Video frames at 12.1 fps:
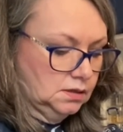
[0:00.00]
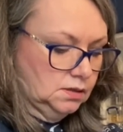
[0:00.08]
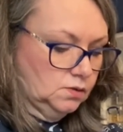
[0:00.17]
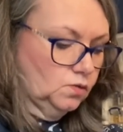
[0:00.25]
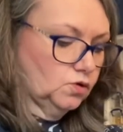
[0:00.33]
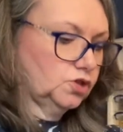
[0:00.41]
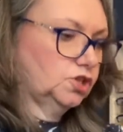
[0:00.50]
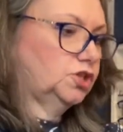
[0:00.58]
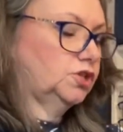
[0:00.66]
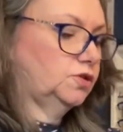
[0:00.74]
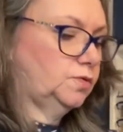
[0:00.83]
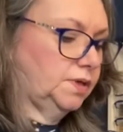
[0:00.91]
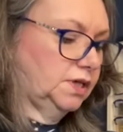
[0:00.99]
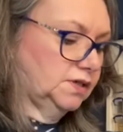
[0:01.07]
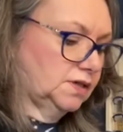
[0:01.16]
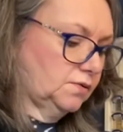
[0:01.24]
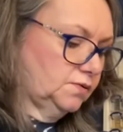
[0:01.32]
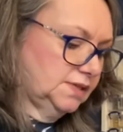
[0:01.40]
what to do, because
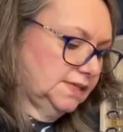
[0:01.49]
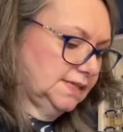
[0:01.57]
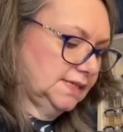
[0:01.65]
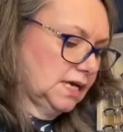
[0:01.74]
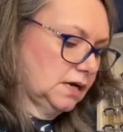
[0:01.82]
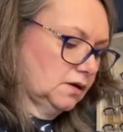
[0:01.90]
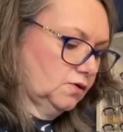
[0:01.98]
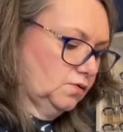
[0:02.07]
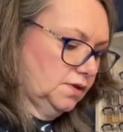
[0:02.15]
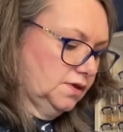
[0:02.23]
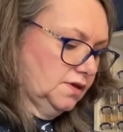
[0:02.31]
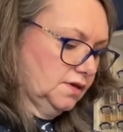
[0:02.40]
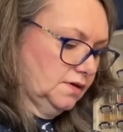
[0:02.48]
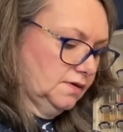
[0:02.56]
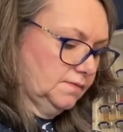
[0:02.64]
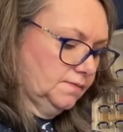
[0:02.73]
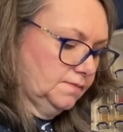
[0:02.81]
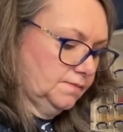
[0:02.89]
I was stuck with the
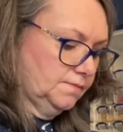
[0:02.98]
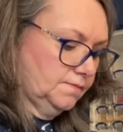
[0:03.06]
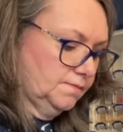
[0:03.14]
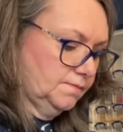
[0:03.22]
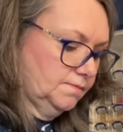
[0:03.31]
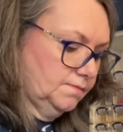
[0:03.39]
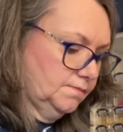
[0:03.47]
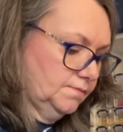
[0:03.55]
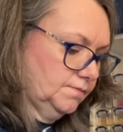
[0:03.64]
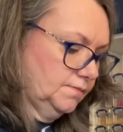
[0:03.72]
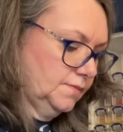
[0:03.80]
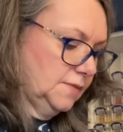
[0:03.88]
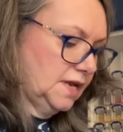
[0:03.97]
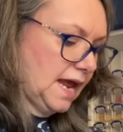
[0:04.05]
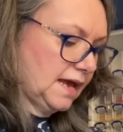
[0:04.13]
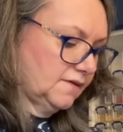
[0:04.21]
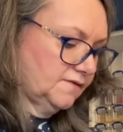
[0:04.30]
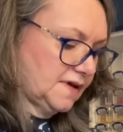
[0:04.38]

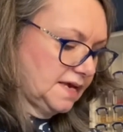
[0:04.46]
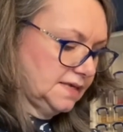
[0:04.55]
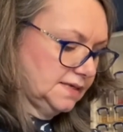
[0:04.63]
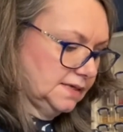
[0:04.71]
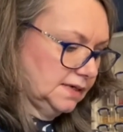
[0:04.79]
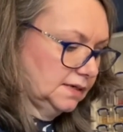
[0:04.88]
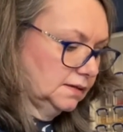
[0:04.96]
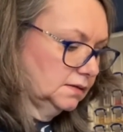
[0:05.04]
neck facing.